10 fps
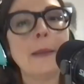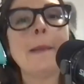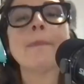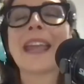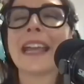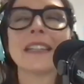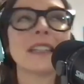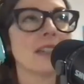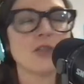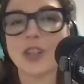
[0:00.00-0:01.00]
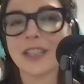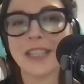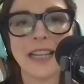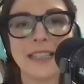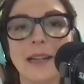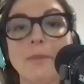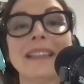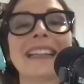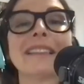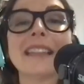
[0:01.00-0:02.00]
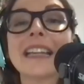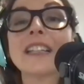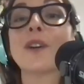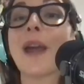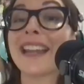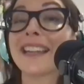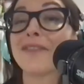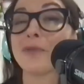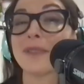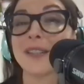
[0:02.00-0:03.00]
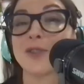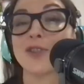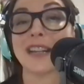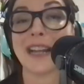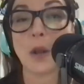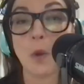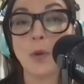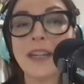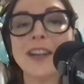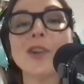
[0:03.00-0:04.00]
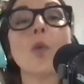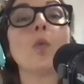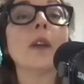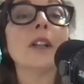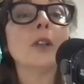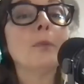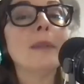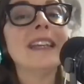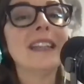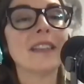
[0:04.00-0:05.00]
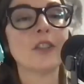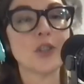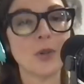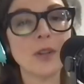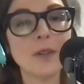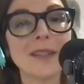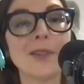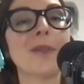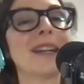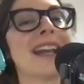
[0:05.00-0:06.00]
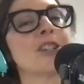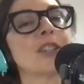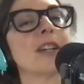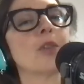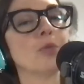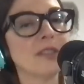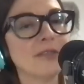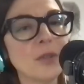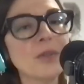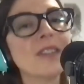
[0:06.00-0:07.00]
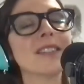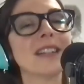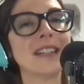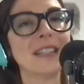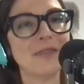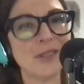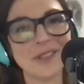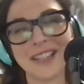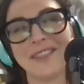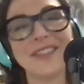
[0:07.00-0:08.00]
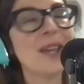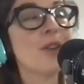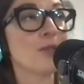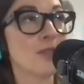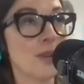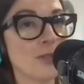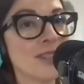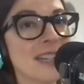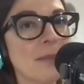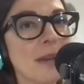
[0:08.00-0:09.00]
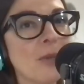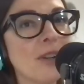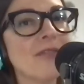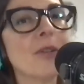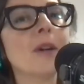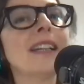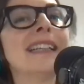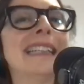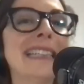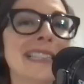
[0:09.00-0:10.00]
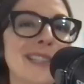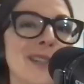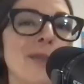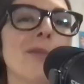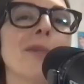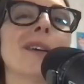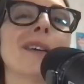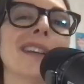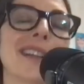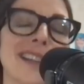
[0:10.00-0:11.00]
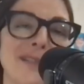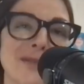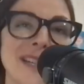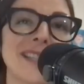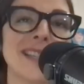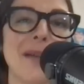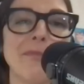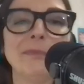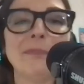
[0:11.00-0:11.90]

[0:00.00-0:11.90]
And just a heads up, like links for any of the research that I quote here will be in the show notes so you can actually review the studies for yourself. Don't just take my word for it, do the work, read some.